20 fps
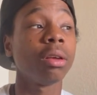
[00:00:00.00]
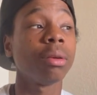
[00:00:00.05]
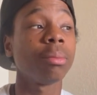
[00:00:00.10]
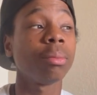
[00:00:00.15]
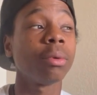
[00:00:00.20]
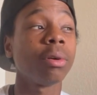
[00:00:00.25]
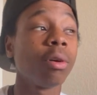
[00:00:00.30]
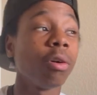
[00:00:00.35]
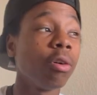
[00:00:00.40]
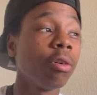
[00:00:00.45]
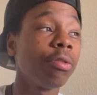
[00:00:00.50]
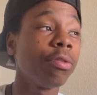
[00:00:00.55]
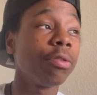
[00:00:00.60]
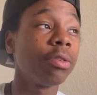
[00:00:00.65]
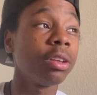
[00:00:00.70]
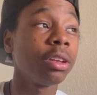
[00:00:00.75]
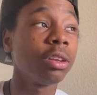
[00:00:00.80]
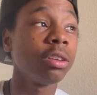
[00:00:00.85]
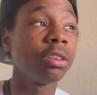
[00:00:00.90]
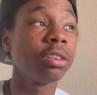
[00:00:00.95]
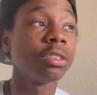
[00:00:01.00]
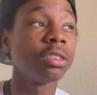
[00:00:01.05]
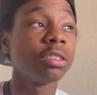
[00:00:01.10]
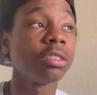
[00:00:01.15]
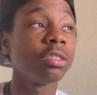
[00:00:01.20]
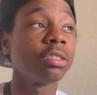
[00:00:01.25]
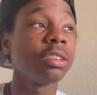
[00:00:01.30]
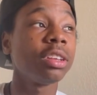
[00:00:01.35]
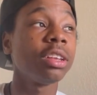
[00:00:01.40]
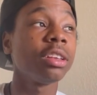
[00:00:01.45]
But hopefully you
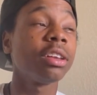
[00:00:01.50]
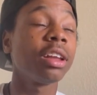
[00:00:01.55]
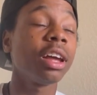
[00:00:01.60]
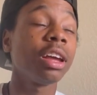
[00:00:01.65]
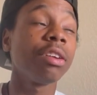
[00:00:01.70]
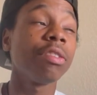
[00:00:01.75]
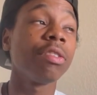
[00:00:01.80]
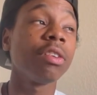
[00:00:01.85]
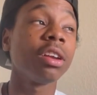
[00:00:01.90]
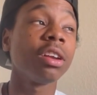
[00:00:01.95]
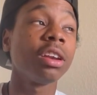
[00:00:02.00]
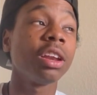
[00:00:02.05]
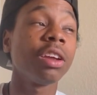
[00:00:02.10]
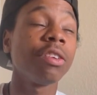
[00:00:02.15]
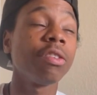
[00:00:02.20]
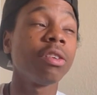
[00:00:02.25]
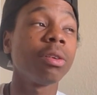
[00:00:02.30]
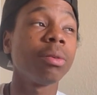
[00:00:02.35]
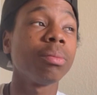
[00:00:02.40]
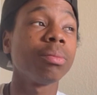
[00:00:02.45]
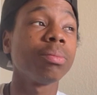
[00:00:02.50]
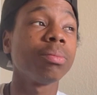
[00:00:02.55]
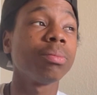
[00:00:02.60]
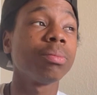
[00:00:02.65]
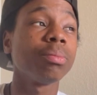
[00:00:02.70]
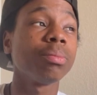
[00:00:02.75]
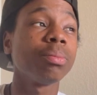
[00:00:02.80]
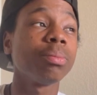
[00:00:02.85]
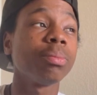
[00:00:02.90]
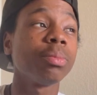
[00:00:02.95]
just see life in a different
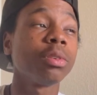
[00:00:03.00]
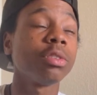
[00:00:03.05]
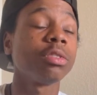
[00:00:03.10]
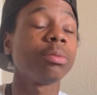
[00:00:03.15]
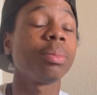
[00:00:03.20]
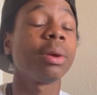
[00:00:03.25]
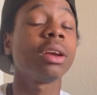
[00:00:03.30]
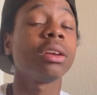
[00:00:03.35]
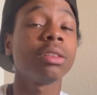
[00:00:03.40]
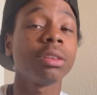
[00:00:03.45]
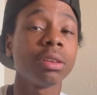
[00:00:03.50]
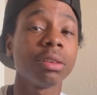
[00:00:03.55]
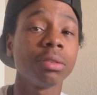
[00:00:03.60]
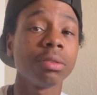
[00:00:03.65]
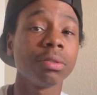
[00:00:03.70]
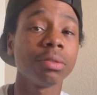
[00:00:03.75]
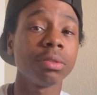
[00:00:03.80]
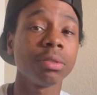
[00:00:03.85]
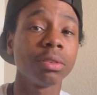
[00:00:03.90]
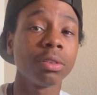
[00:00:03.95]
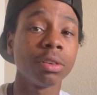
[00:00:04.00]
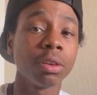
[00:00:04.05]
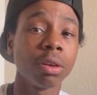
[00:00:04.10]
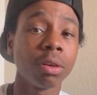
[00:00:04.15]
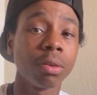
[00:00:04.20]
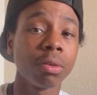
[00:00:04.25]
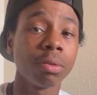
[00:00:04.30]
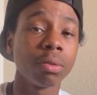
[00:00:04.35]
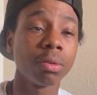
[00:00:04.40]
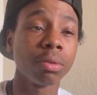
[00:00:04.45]
perspective, you
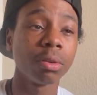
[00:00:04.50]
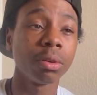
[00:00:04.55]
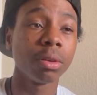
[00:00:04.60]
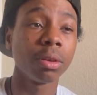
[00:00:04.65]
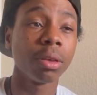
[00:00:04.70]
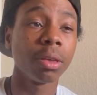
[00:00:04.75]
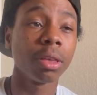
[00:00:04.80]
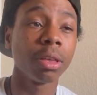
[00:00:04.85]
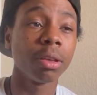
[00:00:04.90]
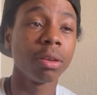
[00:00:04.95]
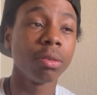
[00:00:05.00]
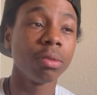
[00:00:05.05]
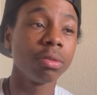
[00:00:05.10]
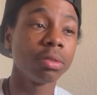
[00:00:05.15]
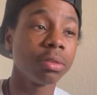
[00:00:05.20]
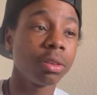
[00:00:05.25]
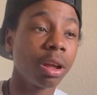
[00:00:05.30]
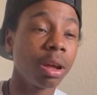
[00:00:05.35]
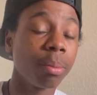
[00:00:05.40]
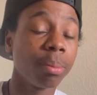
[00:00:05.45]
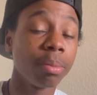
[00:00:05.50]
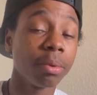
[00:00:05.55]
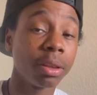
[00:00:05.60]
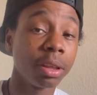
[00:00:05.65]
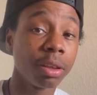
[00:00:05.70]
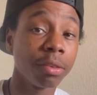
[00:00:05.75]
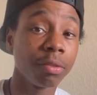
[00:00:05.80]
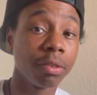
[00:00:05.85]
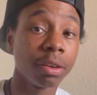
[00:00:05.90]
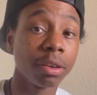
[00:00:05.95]
know. You stop
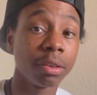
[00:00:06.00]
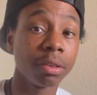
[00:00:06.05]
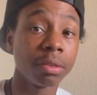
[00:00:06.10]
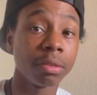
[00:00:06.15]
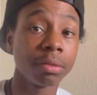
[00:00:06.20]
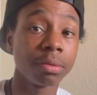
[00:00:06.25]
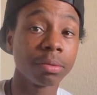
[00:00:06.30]
living